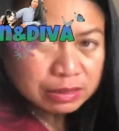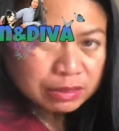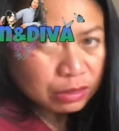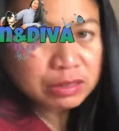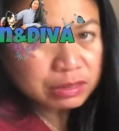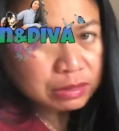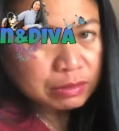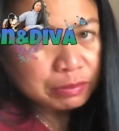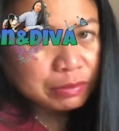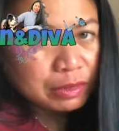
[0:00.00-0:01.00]
or
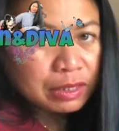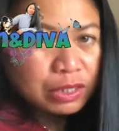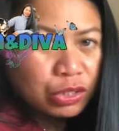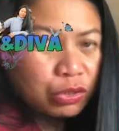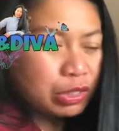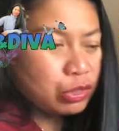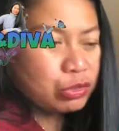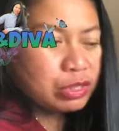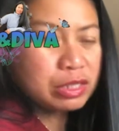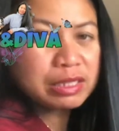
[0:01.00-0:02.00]
you can use
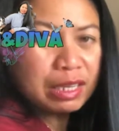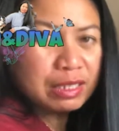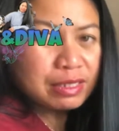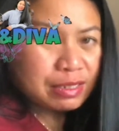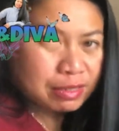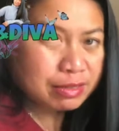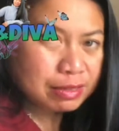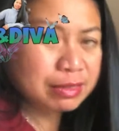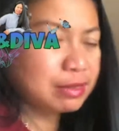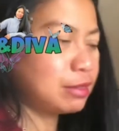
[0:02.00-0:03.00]
this as
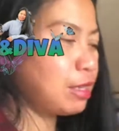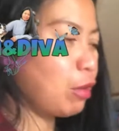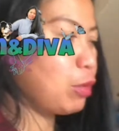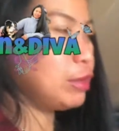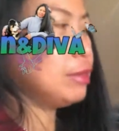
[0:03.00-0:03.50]
that one.